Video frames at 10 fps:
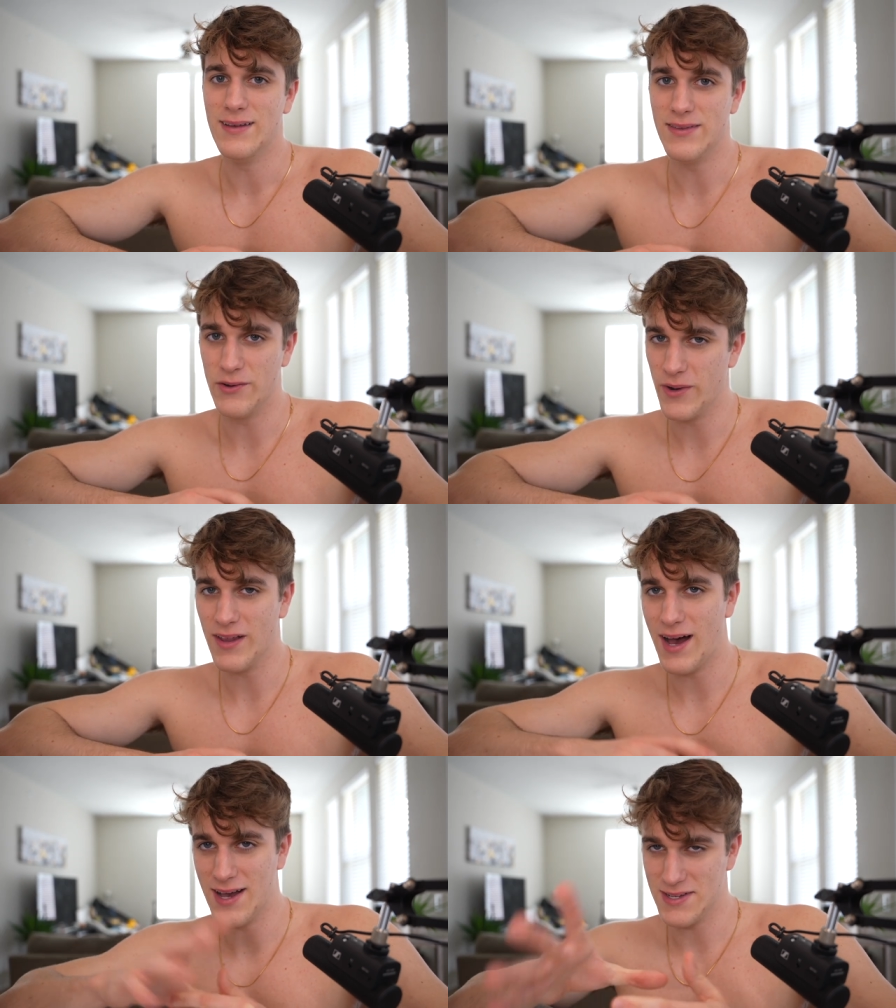then
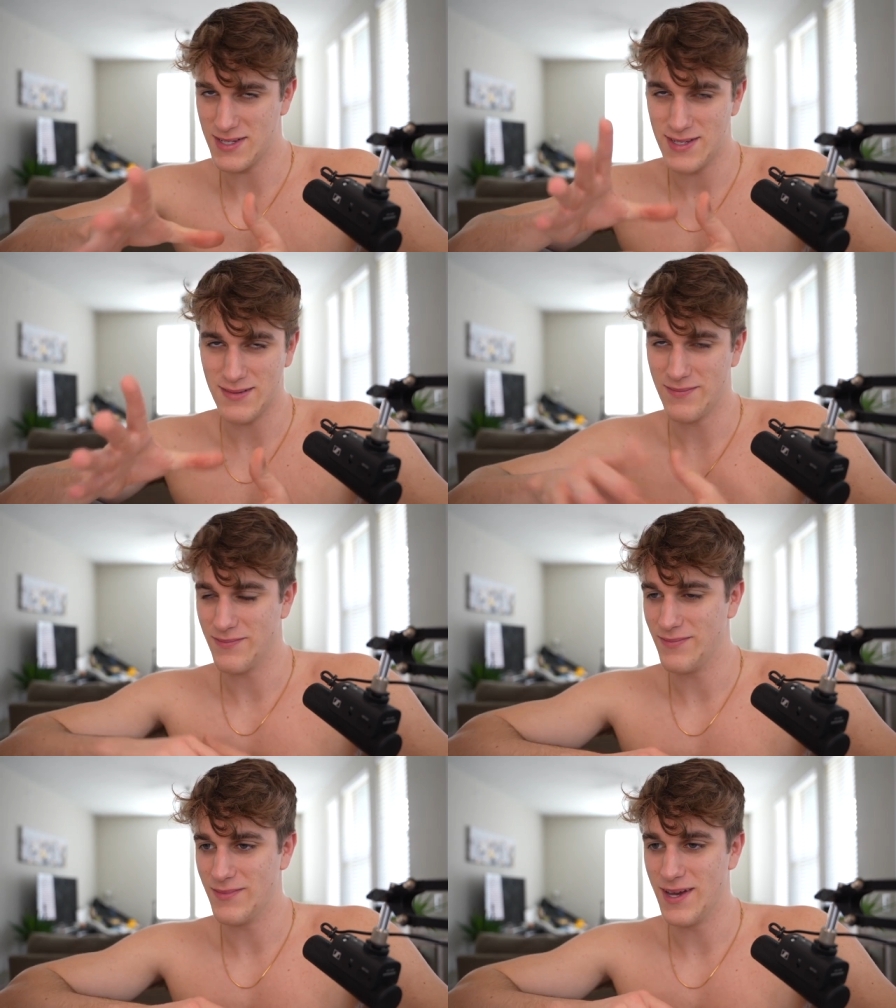realize
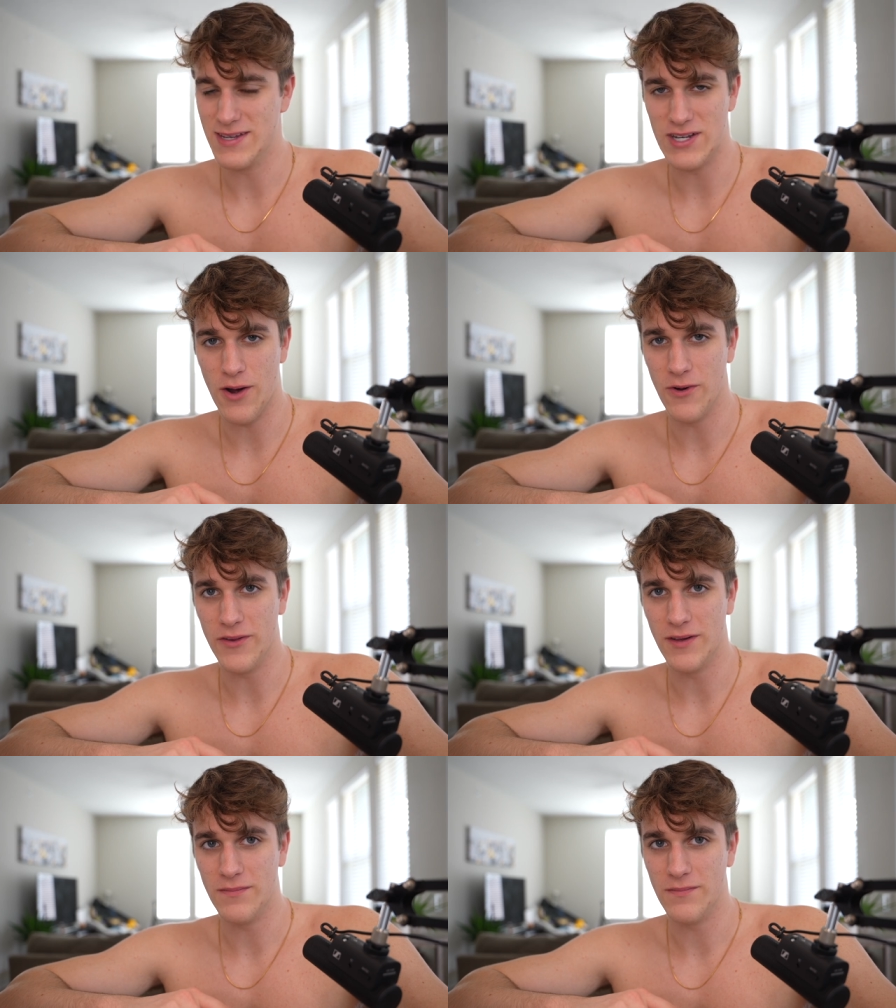it's not
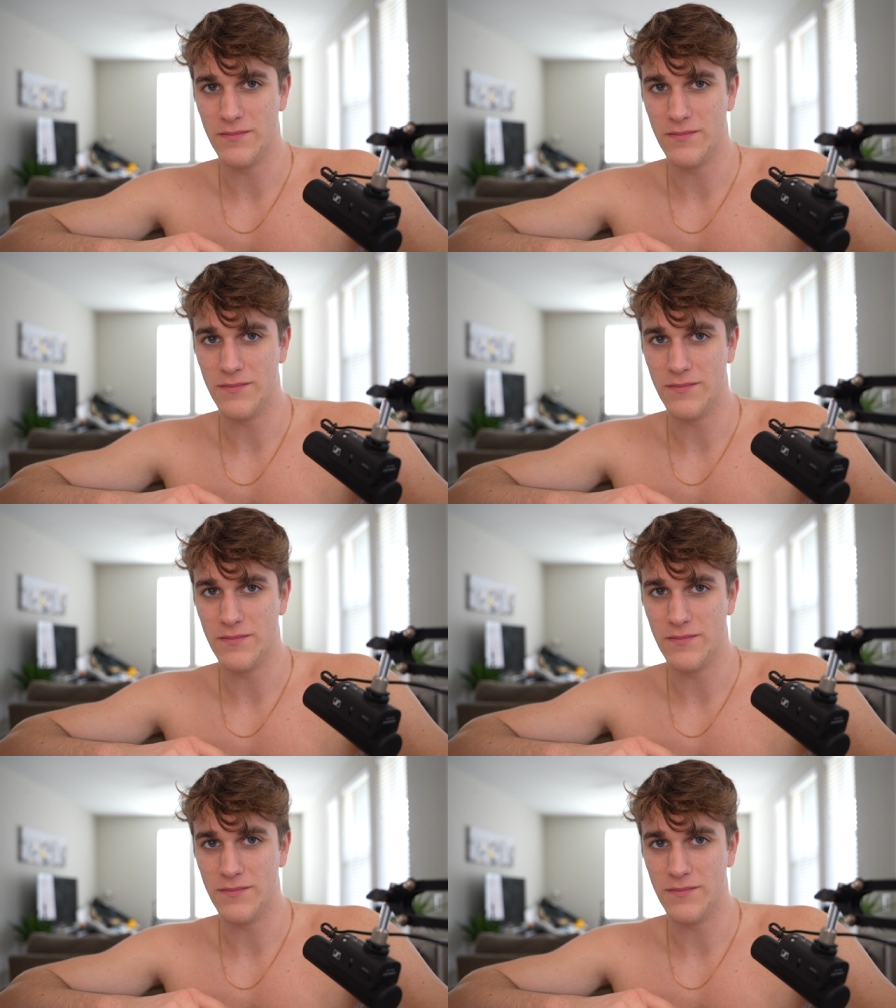worth it.